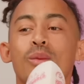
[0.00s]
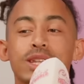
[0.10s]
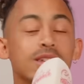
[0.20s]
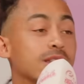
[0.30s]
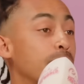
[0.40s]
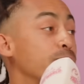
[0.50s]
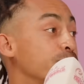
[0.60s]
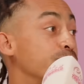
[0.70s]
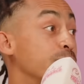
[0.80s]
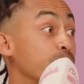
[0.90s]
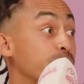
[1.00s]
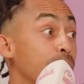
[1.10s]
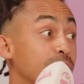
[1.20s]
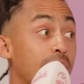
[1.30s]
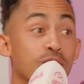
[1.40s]
we to double
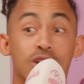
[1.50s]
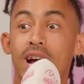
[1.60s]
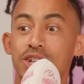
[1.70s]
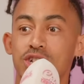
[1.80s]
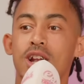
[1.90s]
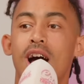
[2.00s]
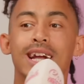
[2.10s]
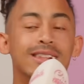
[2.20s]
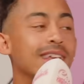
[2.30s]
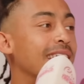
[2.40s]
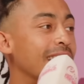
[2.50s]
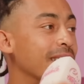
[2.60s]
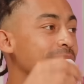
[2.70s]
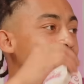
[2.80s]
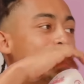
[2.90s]
down on like just an
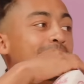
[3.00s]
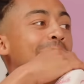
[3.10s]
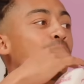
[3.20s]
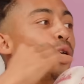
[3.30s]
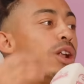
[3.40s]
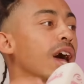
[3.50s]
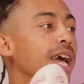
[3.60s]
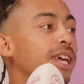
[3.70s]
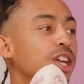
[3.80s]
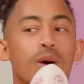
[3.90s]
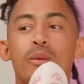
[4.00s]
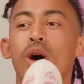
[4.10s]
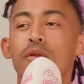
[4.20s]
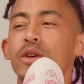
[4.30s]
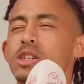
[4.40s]
idea? Yeah. Or like, you know,
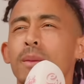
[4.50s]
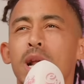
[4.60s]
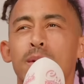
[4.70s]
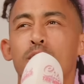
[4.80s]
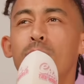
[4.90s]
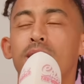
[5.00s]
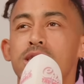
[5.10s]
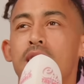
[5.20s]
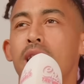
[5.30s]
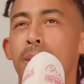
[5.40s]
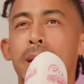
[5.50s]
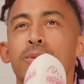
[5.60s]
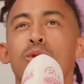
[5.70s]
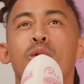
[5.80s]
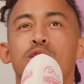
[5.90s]
what I think's so mad about football is like
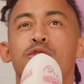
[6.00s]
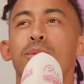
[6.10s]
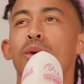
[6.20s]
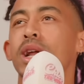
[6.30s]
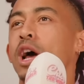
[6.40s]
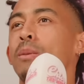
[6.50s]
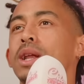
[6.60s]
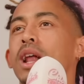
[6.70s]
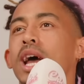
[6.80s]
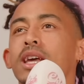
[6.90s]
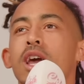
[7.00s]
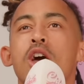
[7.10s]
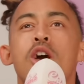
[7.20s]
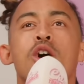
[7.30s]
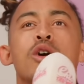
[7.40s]
people will watch football and they'll be like,
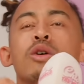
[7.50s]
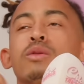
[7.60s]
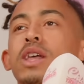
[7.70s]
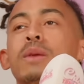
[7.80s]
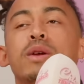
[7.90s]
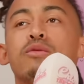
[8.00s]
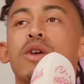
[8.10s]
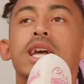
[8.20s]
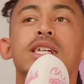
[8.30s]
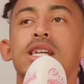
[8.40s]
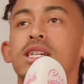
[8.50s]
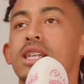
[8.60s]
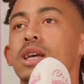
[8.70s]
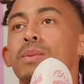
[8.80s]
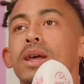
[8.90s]
they could be racist,
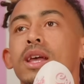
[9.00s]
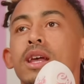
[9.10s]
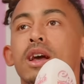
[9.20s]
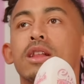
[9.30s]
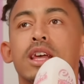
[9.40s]
they could be